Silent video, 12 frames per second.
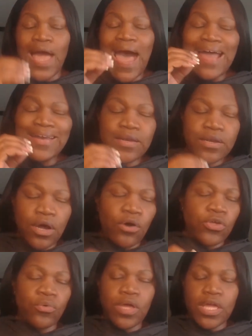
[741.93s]
I
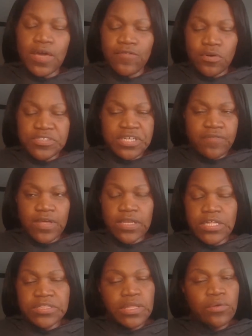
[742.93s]
know you can give yourself at
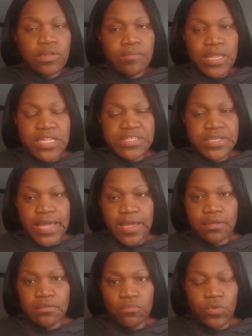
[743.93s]
least 30 minutes a
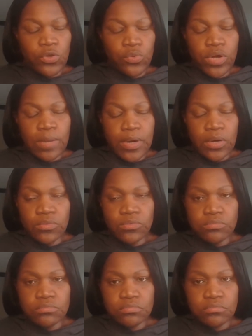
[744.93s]
day when you come home.
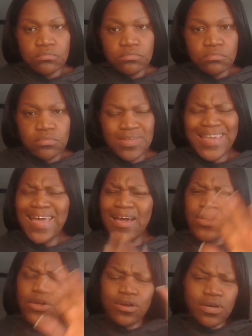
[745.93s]

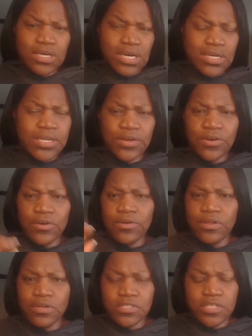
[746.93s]
Yeah, you don't cook dinner
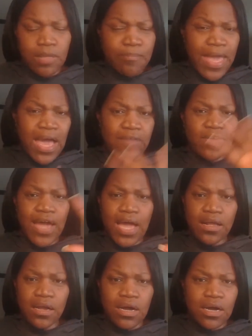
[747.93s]
and you don't take your bath and
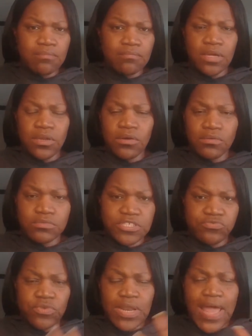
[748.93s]
got calm,
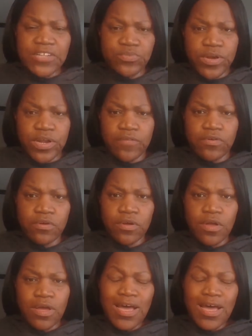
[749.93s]
just relax, whatever.